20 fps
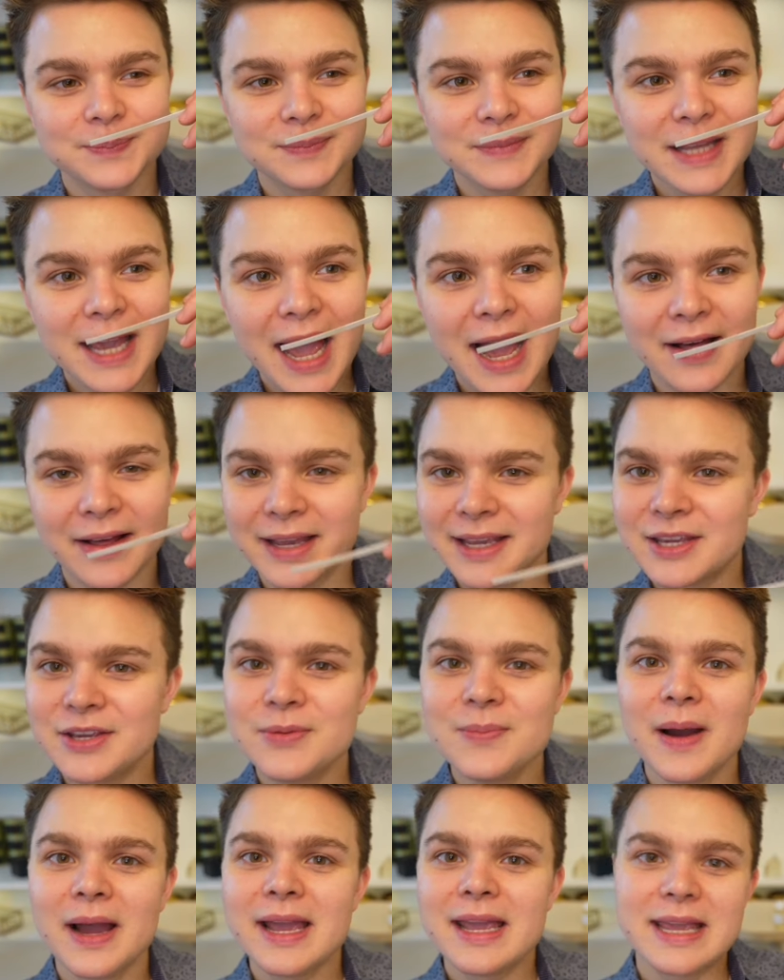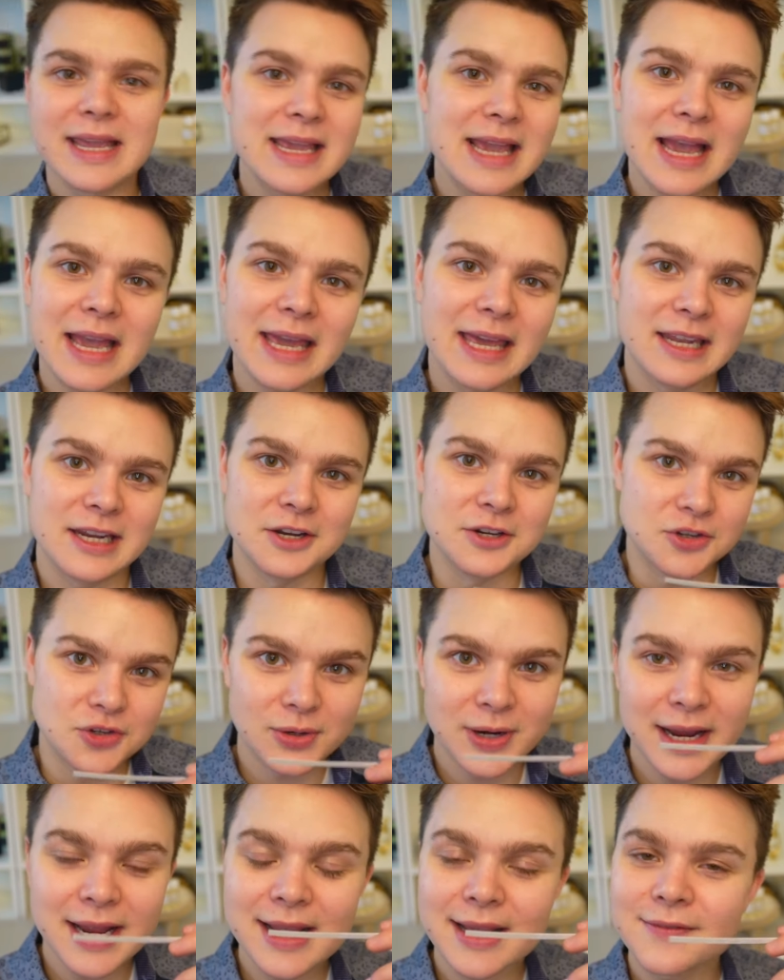yeah, like you might get in a
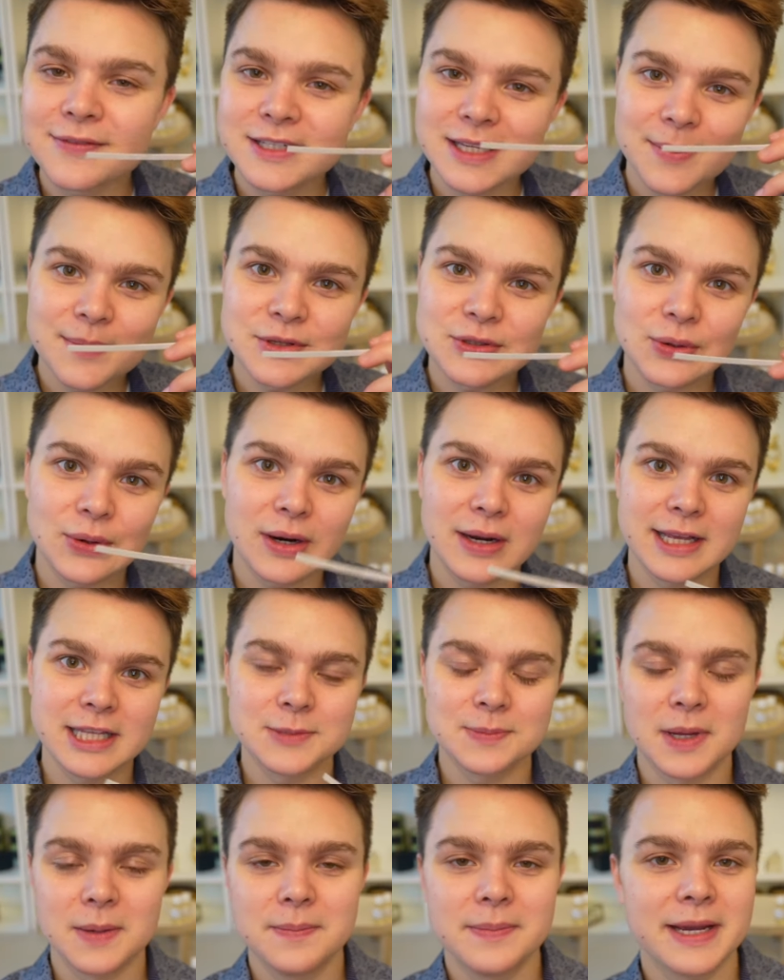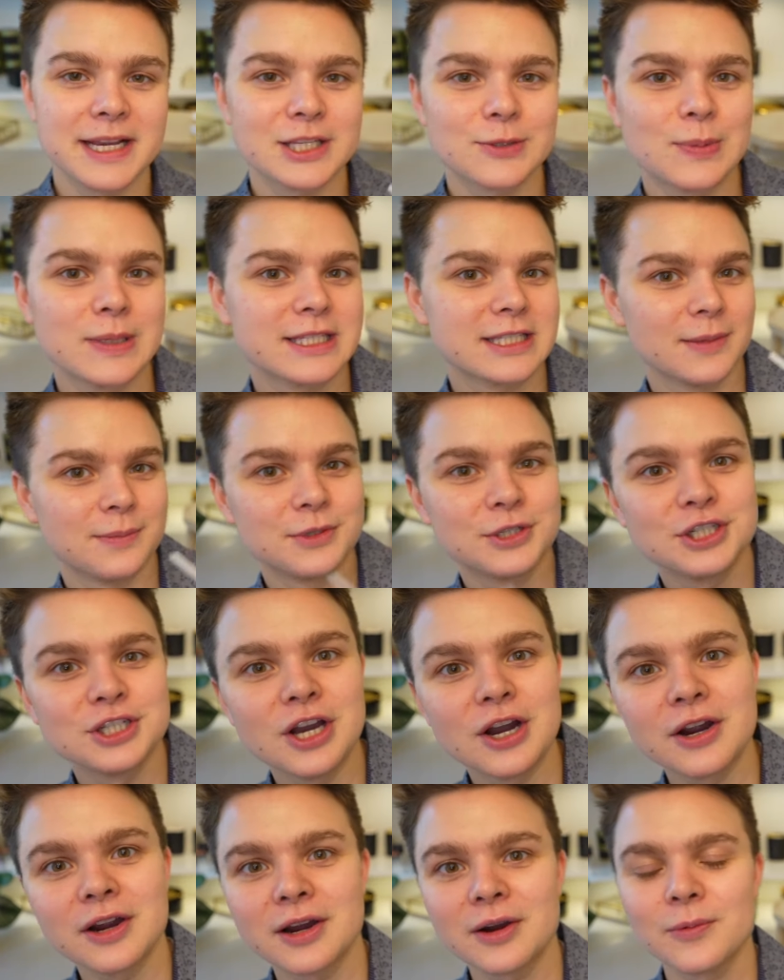drink of some sort. It's been mixed with some
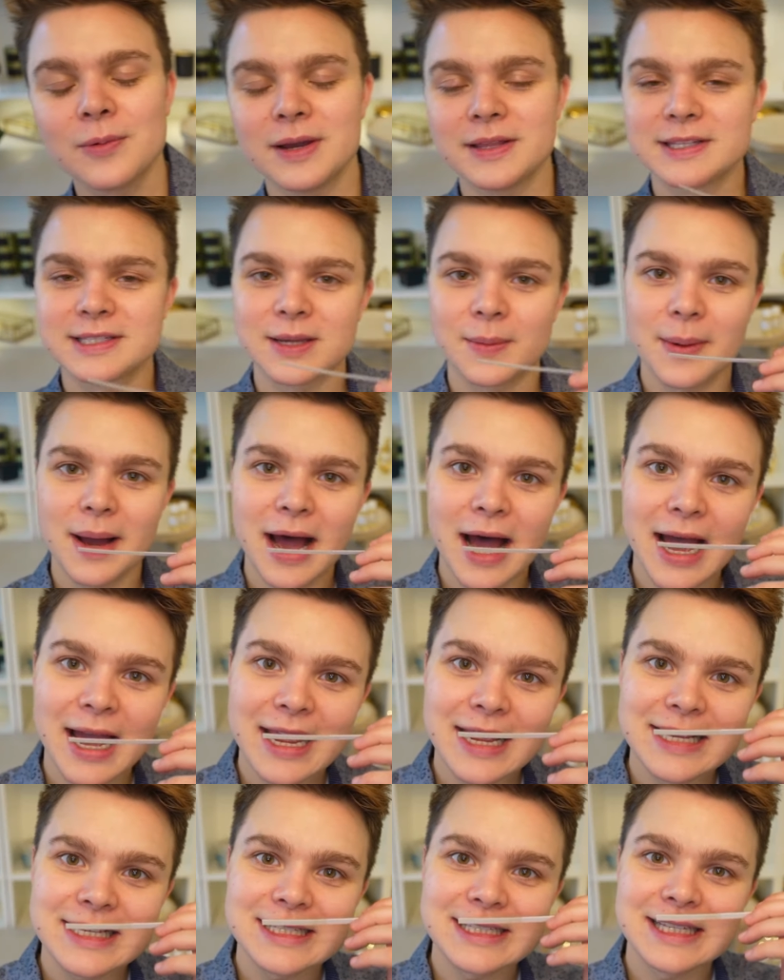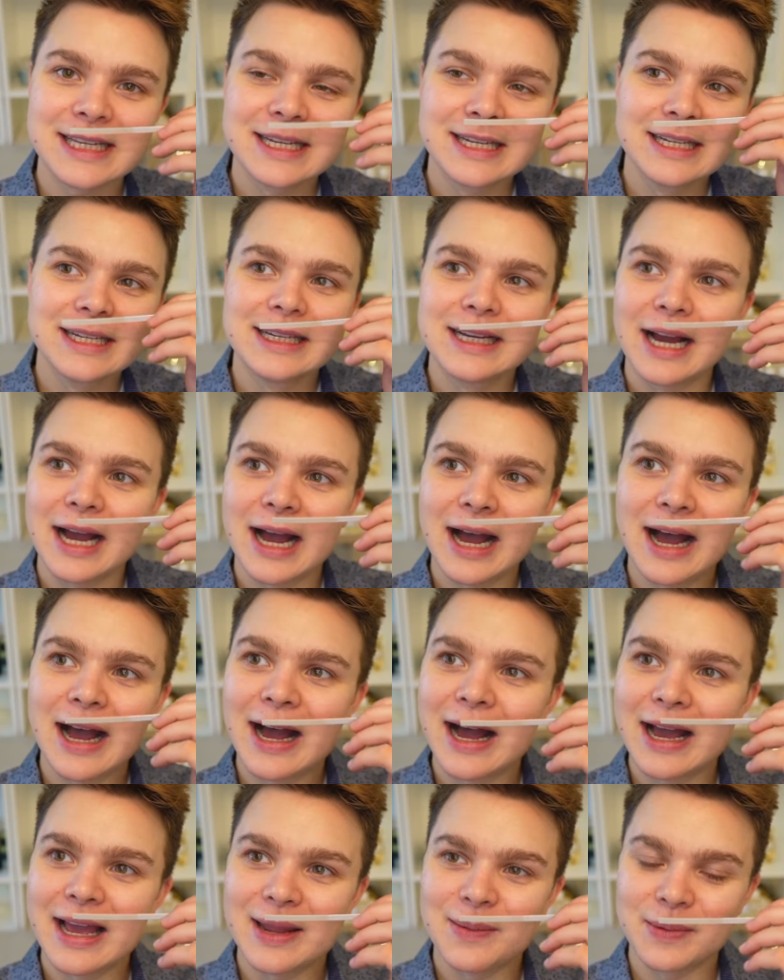sugar, with some ice,
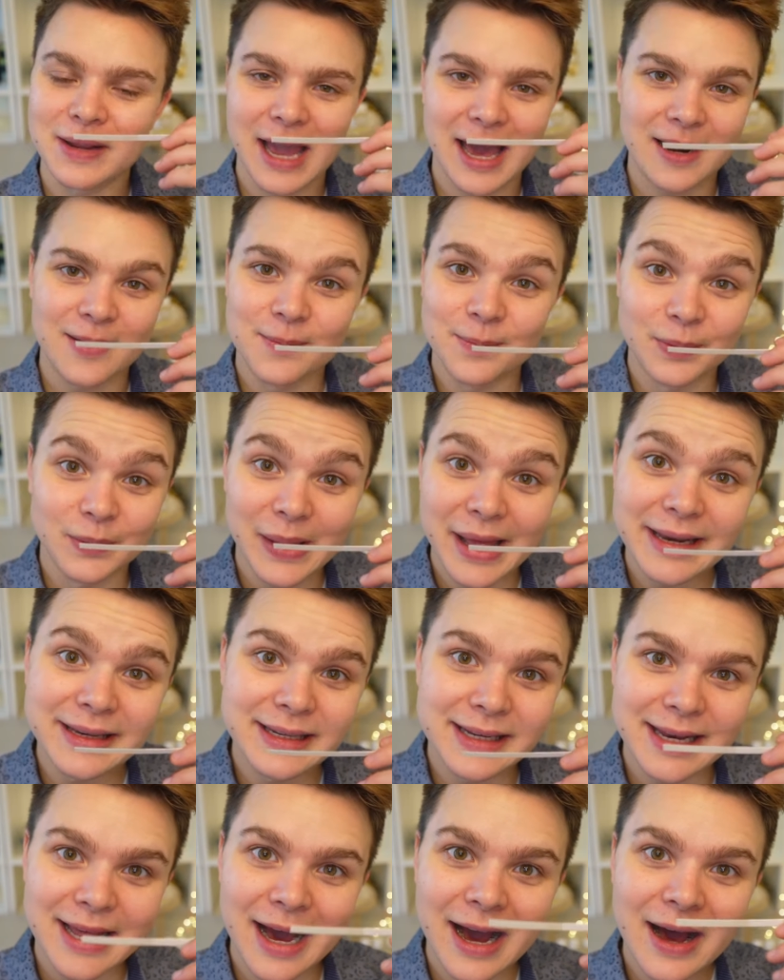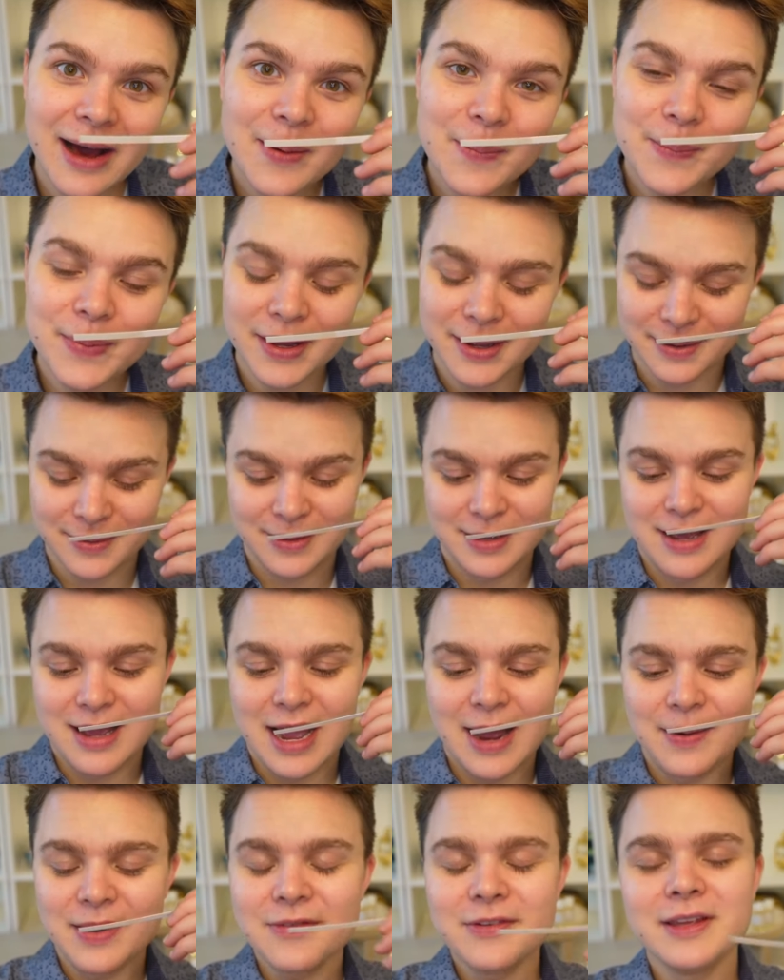uh, and kind of blended up.
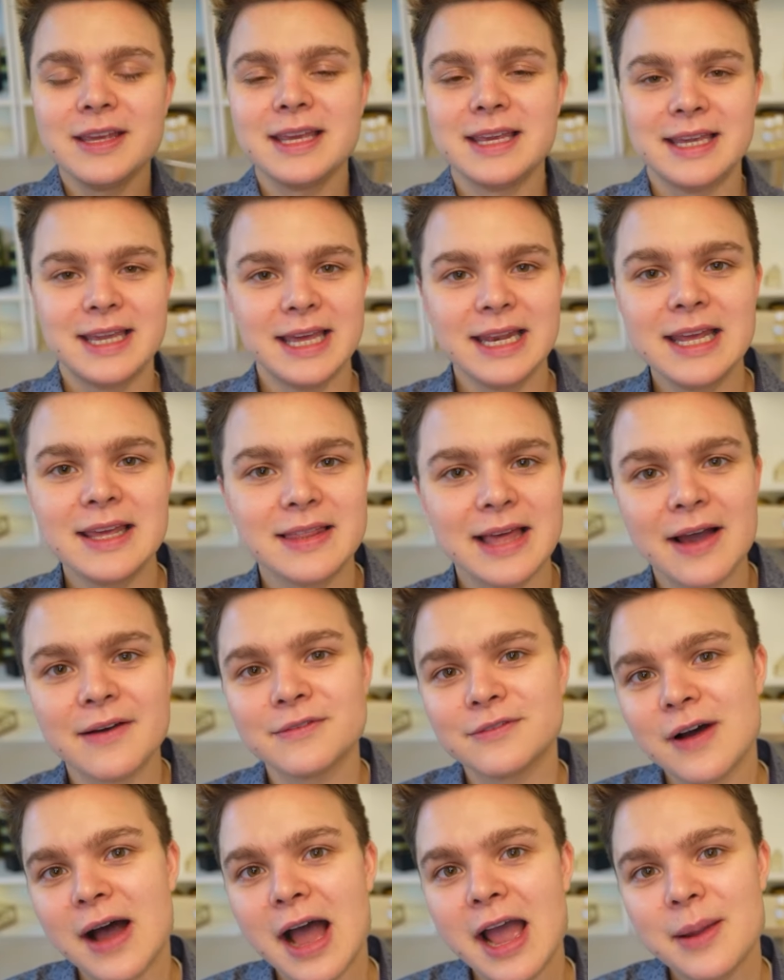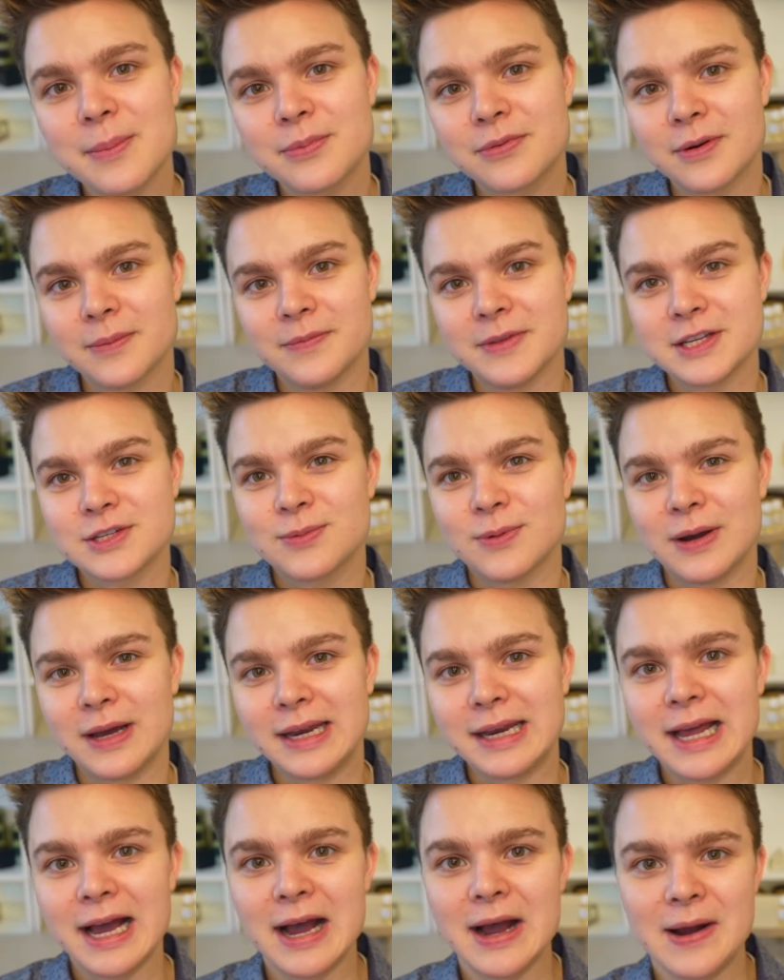I'm definitely getting that vibe from this one.
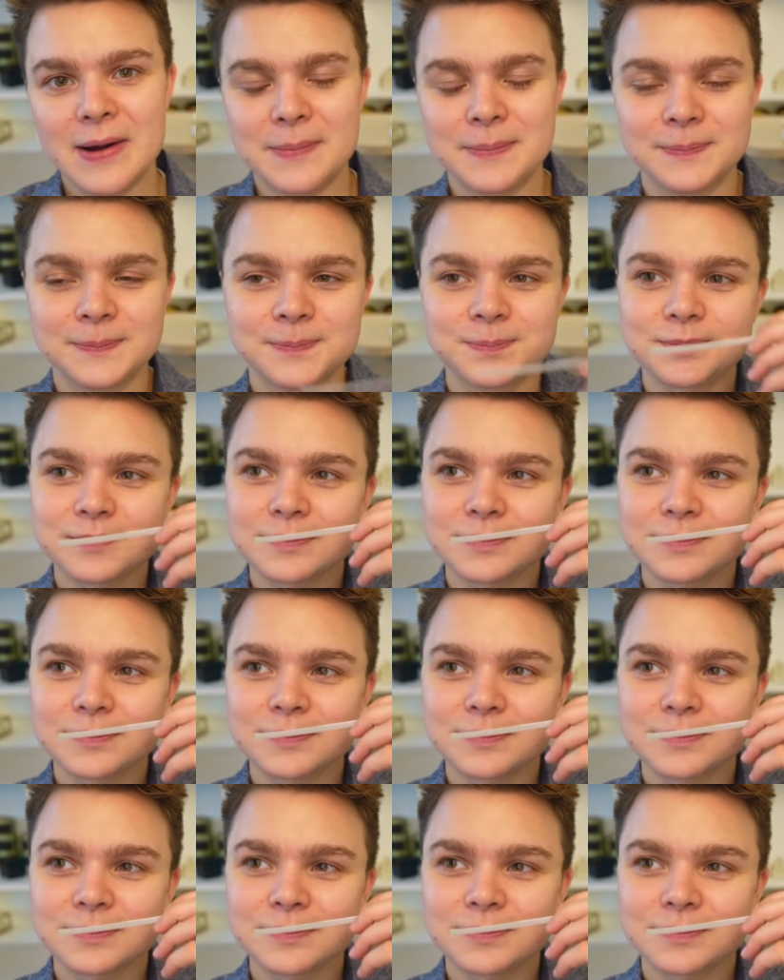Um,